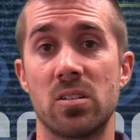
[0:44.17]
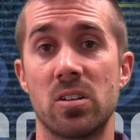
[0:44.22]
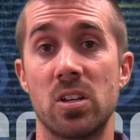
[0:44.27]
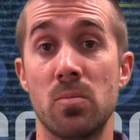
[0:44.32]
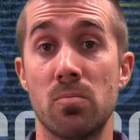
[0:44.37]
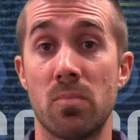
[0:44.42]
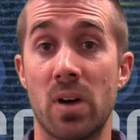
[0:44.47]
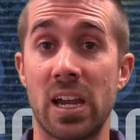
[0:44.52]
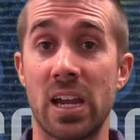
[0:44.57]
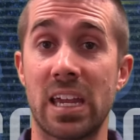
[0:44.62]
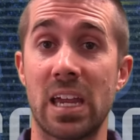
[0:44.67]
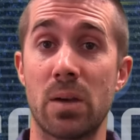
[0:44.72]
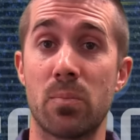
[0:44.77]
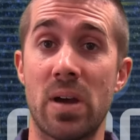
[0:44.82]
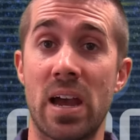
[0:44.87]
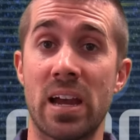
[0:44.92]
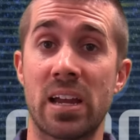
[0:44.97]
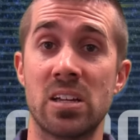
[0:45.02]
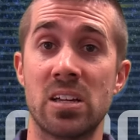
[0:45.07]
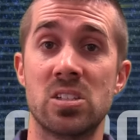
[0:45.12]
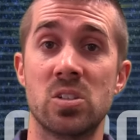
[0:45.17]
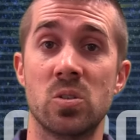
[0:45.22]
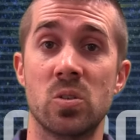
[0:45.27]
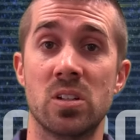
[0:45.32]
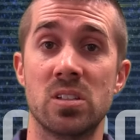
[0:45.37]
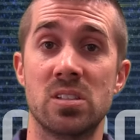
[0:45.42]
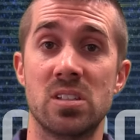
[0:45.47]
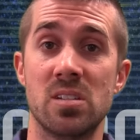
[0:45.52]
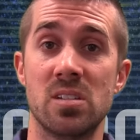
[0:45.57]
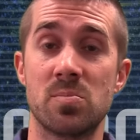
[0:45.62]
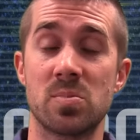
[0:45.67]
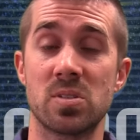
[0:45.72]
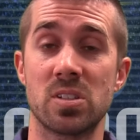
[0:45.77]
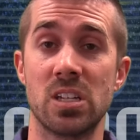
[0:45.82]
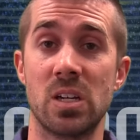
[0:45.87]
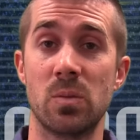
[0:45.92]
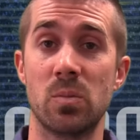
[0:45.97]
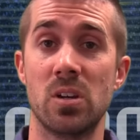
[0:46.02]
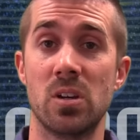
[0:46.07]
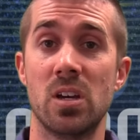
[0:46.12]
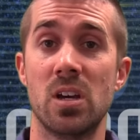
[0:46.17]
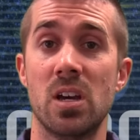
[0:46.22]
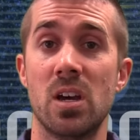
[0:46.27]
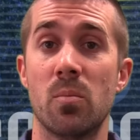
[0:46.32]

You might get back into a deep sleep,